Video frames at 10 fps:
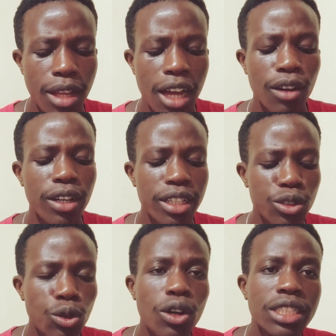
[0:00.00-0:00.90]
According
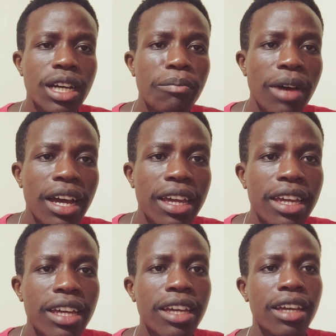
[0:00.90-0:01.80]
to what
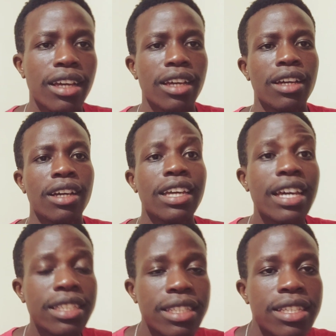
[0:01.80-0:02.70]
my
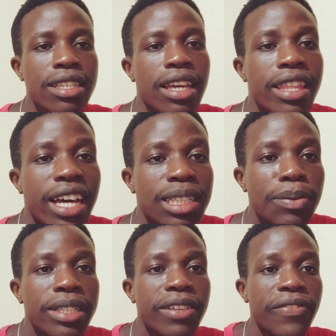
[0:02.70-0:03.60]
guests in that
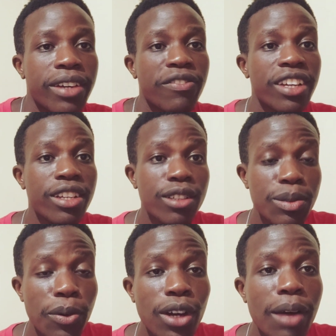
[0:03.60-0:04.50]
specific video
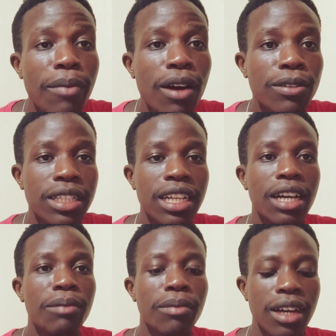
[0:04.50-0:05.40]
spoke about,
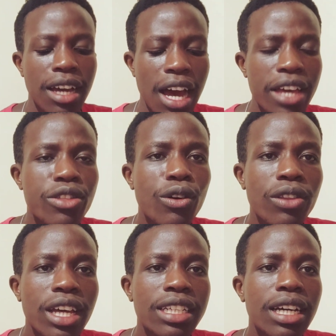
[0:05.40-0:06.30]
and I
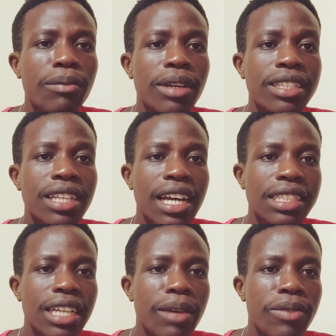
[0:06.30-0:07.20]
thought that it's
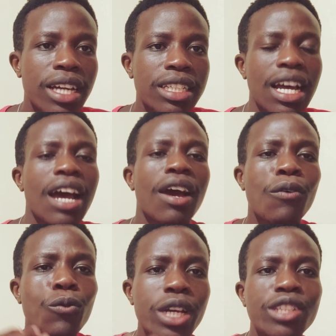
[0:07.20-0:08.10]
high time that
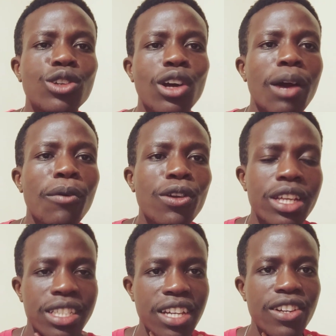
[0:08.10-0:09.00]
we talk about
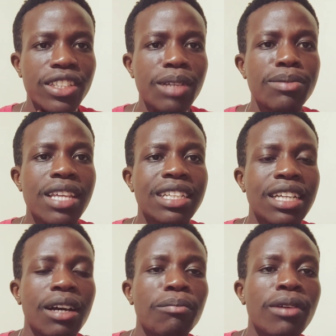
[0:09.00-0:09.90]
the stereotypes
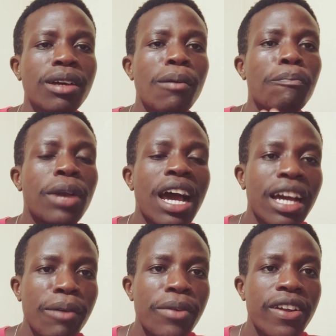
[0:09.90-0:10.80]
that
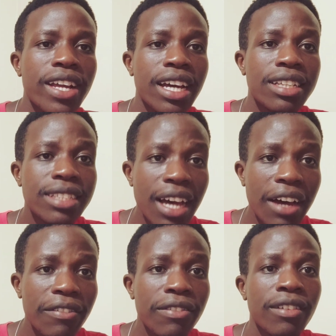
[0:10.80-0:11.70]
Black Americans
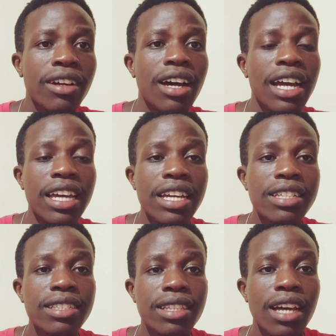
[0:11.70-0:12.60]
have
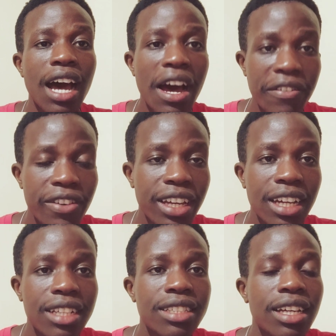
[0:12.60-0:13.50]
against
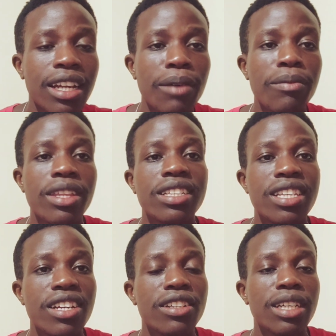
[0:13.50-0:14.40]
Africans, and the
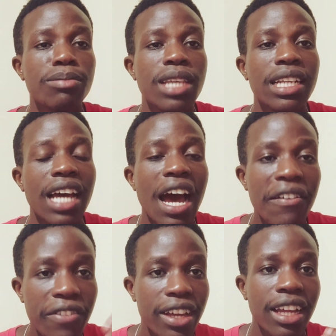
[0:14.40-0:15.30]
stereotypes that
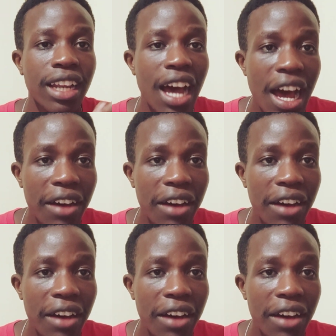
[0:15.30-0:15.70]
Africans